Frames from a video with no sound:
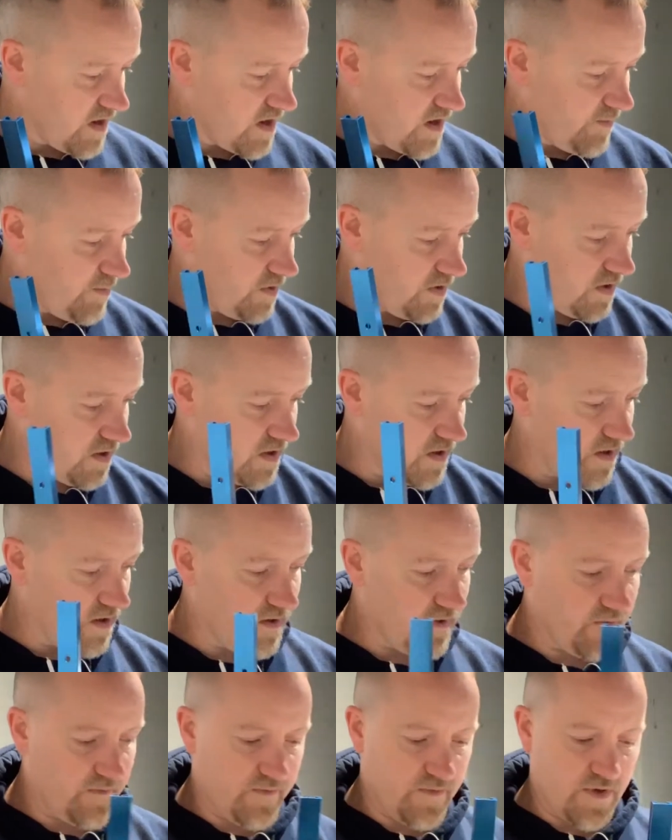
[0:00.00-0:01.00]
a couple
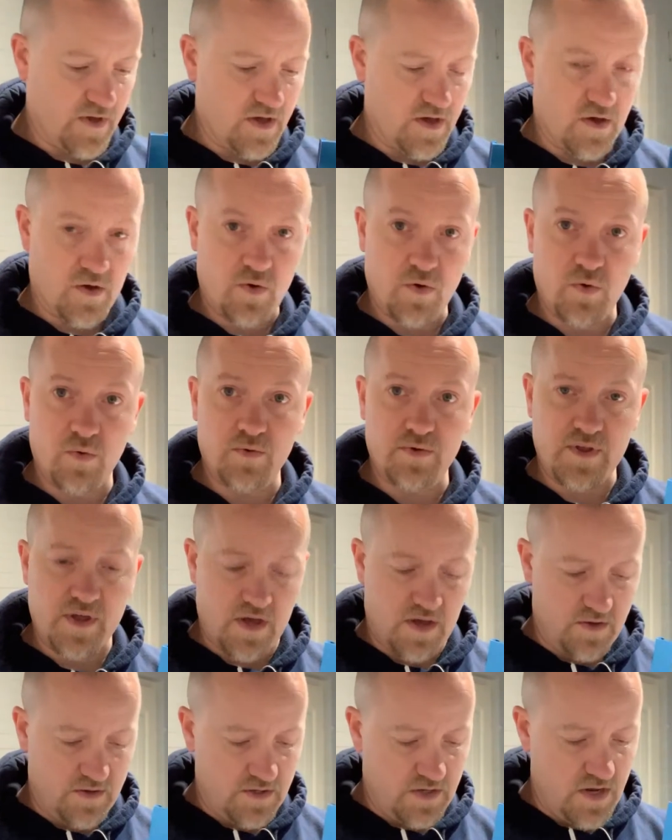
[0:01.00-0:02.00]
of hold
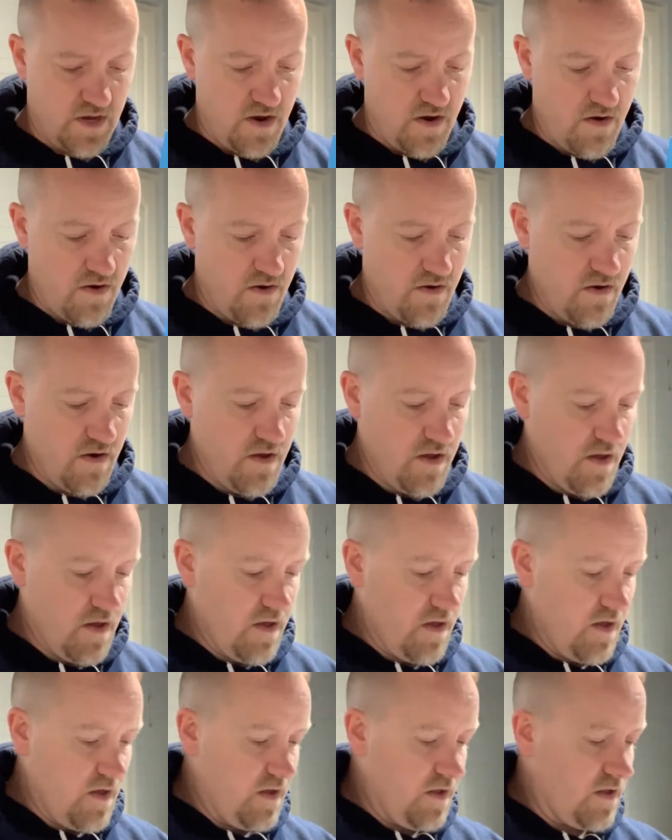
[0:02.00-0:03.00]
downs here
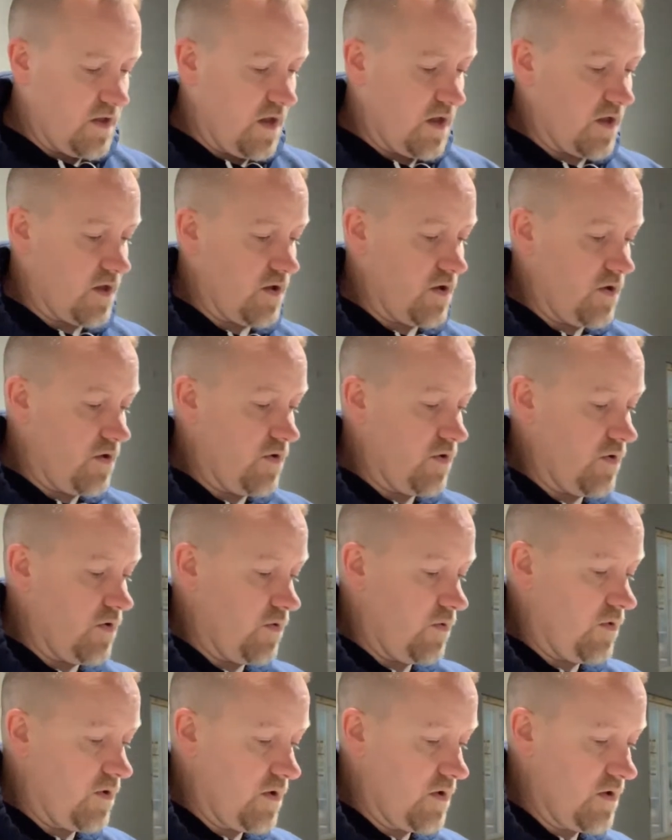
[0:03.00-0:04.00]
that
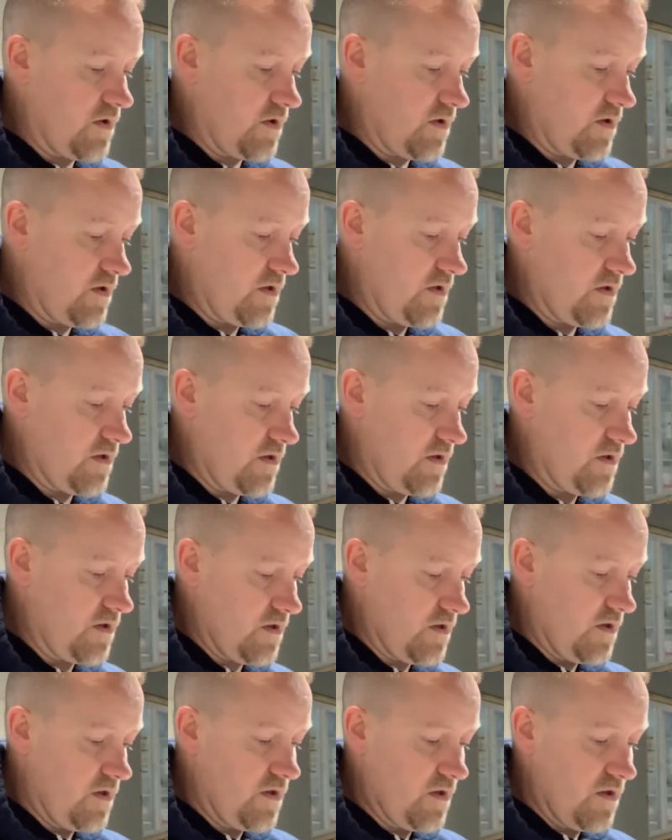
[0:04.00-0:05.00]
go.
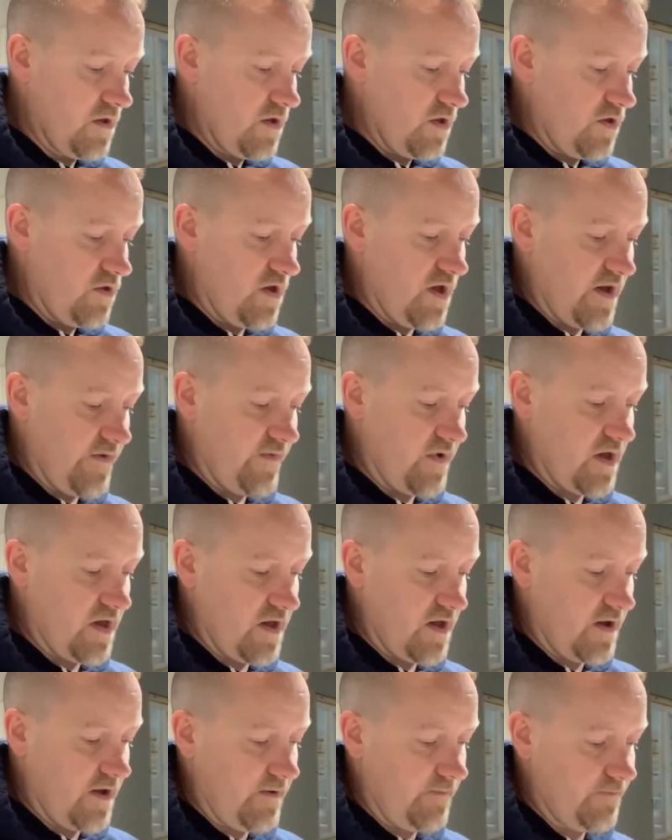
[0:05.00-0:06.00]
You have
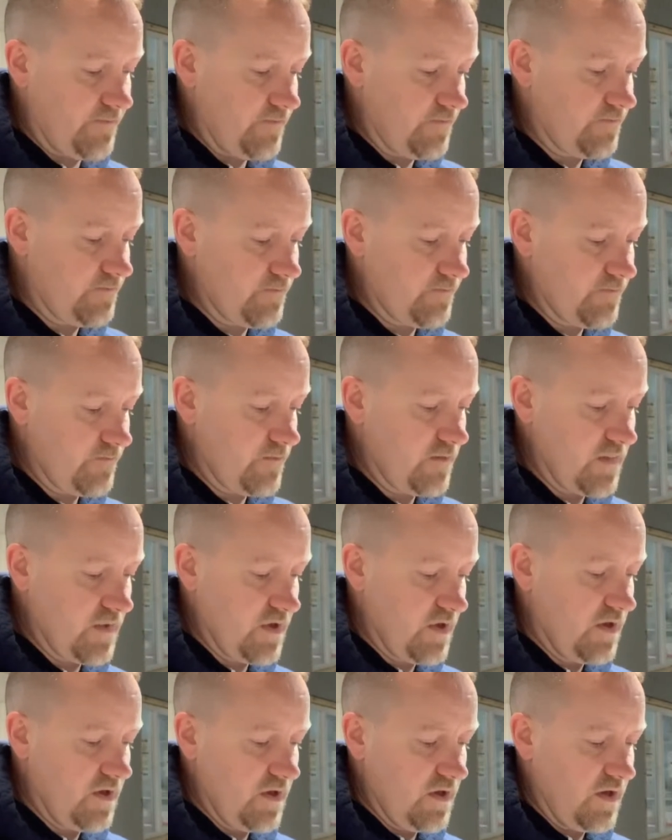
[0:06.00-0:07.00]
a
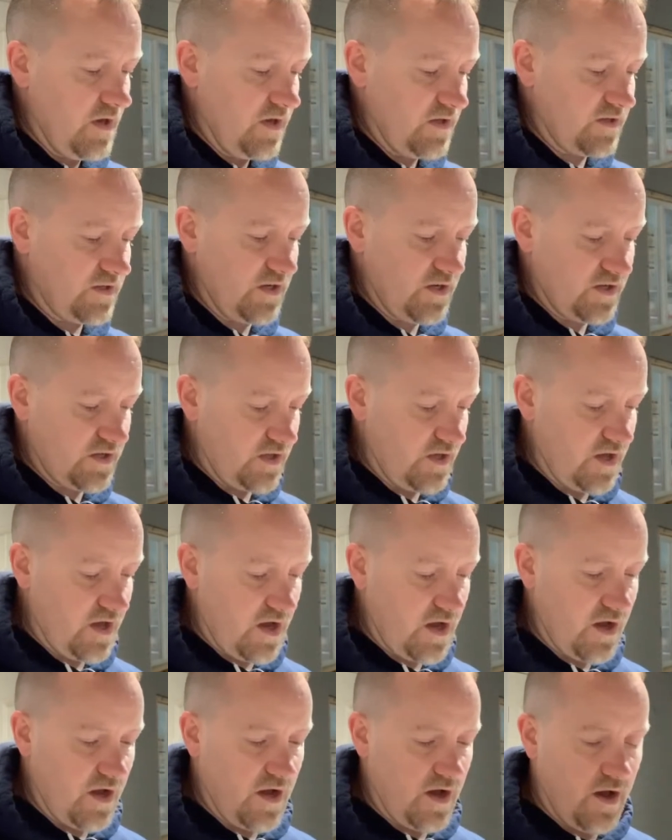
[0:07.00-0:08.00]
essentially
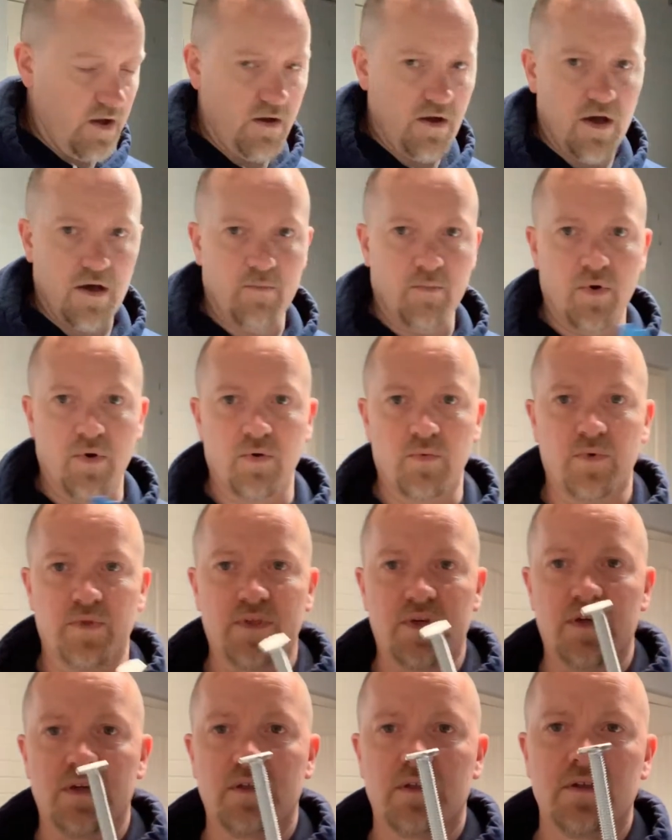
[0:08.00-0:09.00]
a bolt with
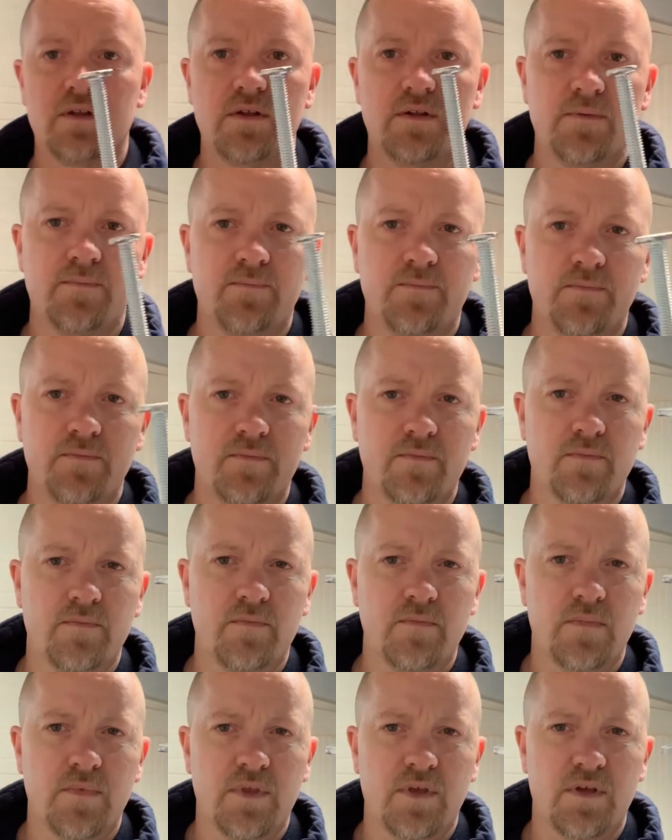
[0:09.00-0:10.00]
a
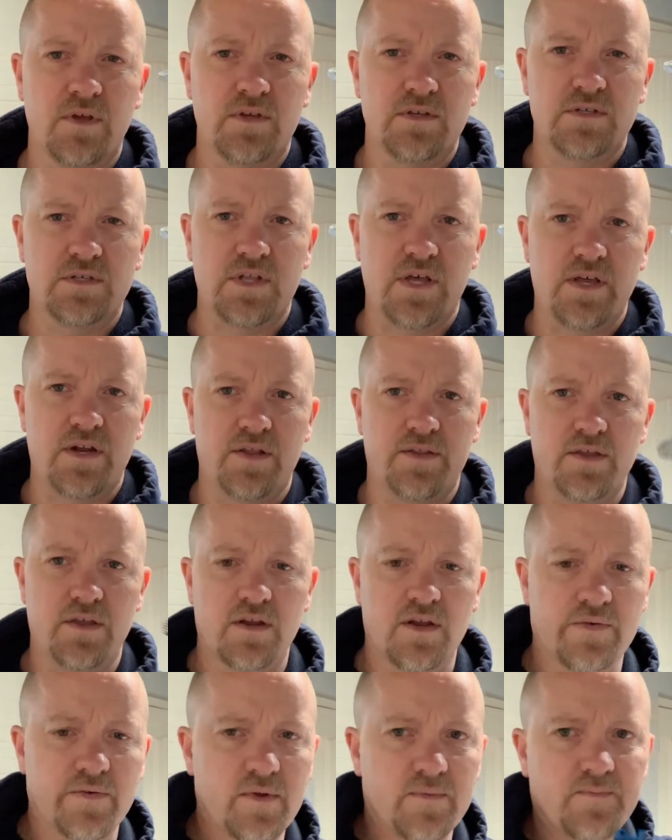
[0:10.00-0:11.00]
slot on the end
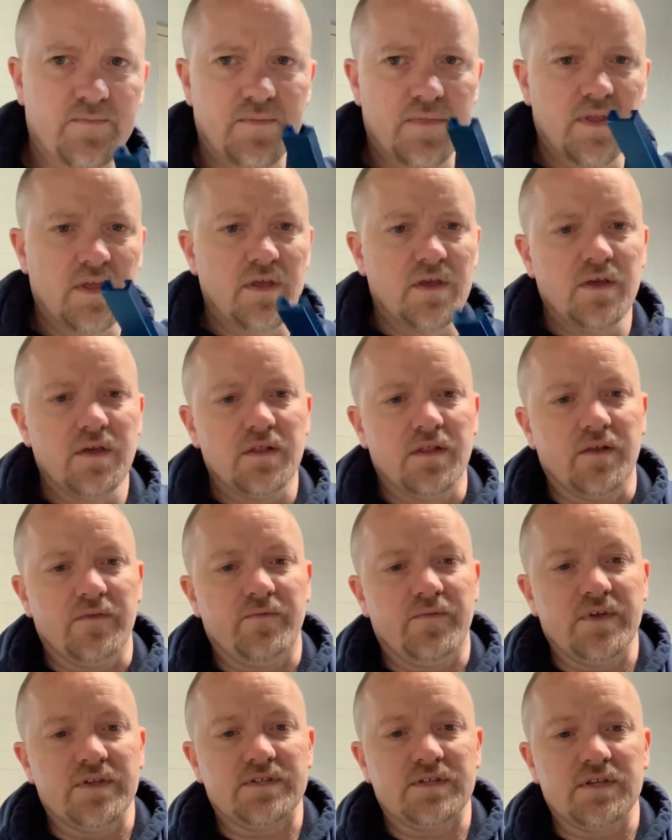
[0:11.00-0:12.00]
of it. It
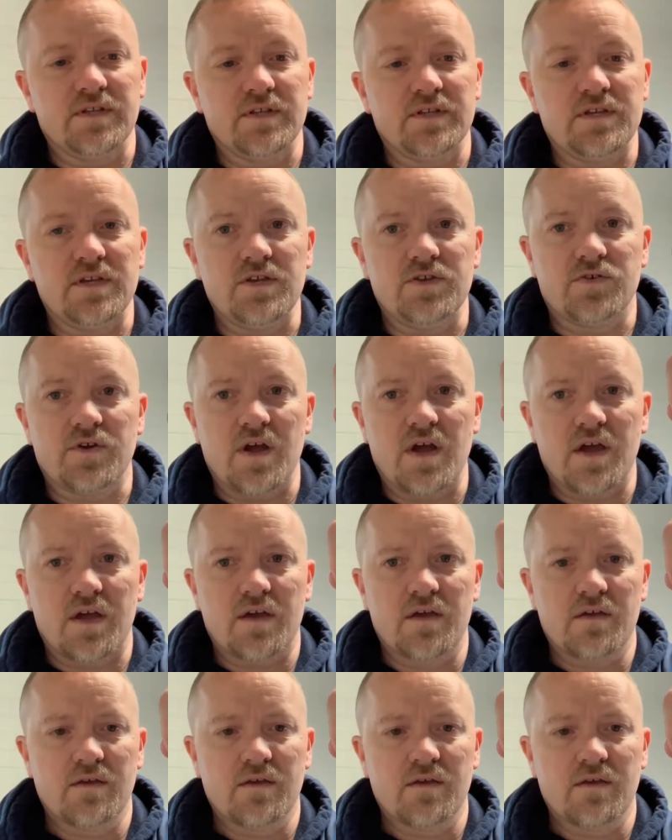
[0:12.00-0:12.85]
fits in the T-track.